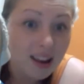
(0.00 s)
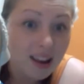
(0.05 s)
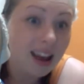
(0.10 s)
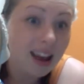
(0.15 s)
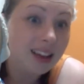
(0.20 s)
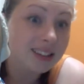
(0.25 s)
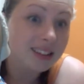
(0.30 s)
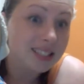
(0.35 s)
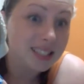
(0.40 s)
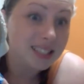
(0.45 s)

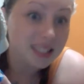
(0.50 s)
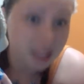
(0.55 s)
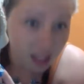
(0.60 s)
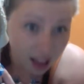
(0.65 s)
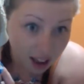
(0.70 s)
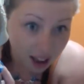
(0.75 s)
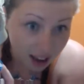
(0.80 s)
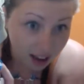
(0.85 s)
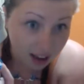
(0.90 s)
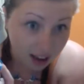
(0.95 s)
and
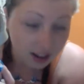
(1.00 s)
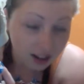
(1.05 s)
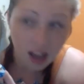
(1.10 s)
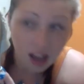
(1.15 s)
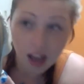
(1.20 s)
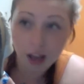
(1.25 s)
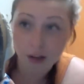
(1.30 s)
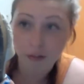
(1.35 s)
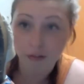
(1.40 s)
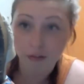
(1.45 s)
slide
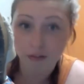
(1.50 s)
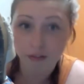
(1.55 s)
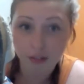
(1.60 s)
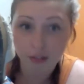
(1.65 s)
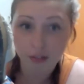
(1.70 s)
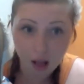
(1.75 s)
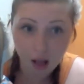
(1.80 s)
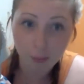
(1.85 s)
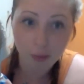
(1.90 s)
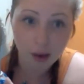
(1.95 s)
and
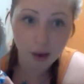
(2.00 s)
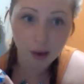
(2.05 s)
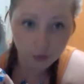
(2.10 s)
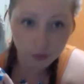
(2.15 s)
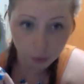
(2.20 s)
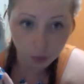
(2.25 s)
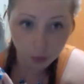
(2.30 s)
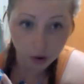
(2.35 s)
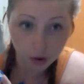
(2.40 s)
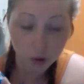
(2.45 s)
flop
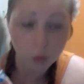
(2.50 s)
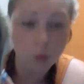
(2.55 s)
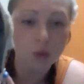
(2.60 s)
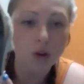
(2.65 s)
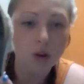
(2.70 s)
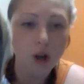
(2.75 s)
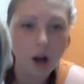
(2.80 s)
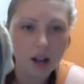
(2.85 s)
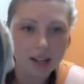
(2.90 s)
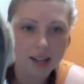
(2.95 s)
everywhere. You will
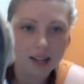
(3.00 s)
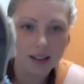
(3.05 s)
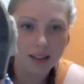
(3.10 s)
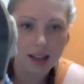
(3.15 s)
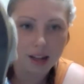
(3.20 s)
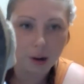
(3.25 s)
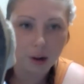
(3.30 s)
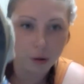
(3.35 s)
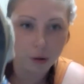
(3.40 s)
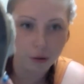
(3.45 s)
not
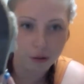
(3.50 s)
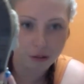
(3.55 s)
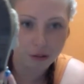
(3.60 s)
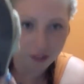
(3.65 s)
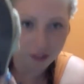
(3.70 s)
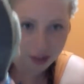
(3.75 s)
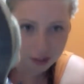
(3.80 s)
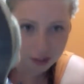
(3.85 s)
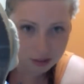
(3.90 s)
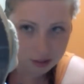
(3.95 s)
land on your
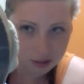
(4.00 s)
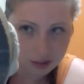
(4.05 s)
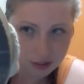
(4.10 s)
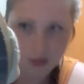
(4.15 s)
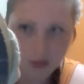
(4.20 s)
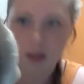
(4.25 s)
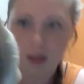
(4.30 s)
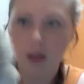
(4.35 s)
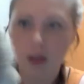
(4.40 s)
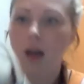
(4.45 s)
face.
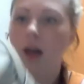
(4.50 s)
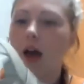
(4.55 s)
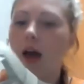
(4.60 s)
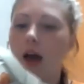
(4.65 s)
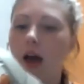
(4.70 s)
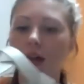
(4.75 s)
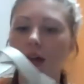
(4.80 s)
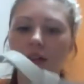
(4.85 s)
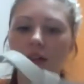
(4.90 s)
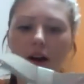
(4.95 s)

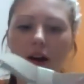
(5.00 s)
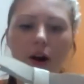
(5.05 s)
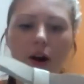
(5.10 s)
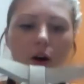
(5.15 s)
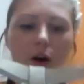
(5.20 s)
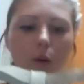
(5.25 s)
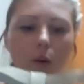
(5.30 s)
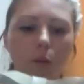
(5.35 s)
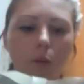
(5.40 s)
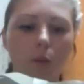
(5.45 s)
And
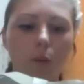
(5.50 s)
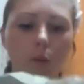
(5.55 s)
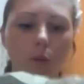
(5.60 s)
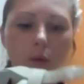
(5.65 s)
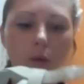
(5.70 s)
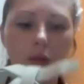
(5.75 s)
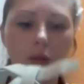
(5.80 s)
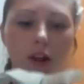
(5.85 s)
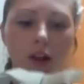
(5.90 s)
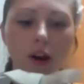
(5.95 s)

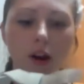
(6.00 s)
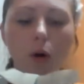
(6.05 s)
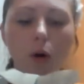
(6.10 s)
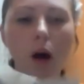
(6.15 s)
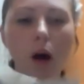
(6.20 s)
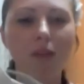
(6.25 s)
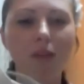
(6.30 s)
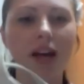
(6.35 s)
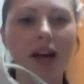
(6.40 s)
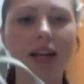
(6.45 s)
they don't
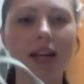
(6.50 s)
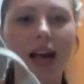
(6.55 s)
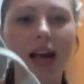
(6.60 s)
have like any